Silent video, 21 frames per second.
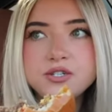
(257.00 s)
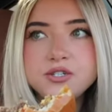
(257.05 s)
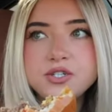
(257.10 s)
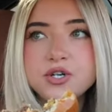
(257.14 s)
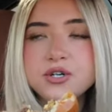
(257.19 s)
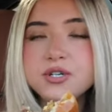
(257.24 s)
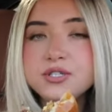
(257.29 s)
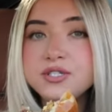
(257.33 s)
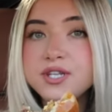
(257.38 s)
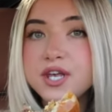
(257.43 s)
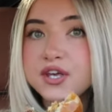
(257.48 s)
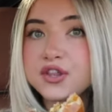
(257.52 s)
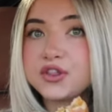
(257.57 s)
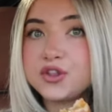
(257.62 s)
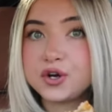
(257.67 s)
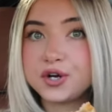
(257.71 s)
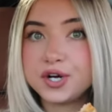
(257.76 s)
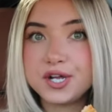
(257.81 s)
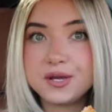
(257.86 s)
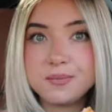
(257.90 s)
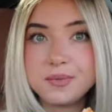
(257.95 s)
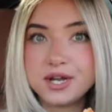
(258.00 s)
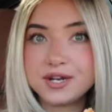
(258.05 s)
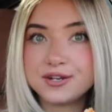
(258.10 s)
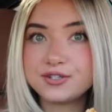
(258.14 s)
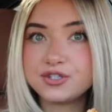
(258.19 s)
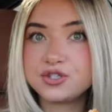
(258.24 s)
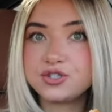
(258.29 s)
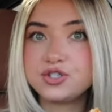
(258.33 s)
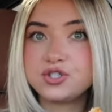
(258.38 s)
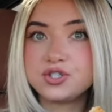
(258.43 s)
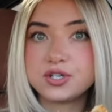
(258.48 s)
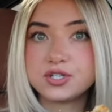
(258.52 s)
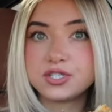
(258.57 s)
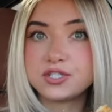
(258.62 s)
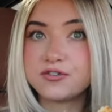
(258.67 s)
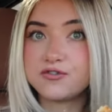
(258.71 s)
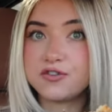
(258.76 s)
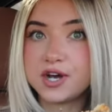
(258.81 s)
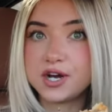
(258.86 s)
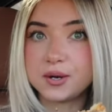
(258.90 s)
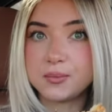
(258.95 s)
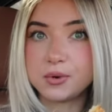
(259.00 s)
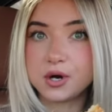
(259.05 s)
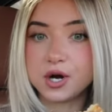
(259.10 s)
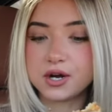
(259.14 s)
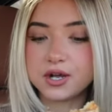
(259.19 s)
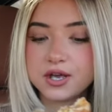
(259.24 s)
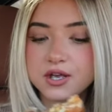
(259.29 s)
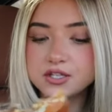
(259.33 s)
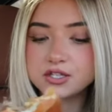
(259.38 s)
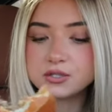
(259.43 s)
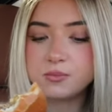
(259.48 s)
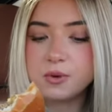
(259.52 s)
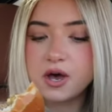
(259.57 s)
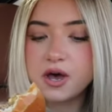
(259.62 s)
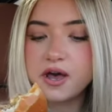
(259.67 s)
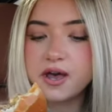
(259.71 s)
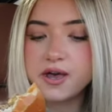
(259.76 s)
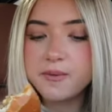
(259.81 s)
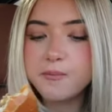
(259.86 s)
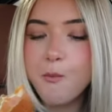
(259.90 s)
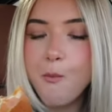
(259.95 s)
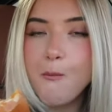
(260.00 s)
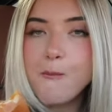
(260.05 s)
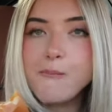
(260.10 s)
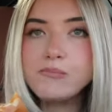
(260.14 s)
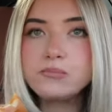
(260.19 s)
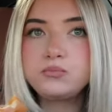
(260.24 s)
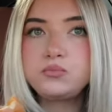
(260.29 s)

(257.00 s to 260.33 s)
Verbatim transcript: It took us like 30 minutes just to find a parking spot.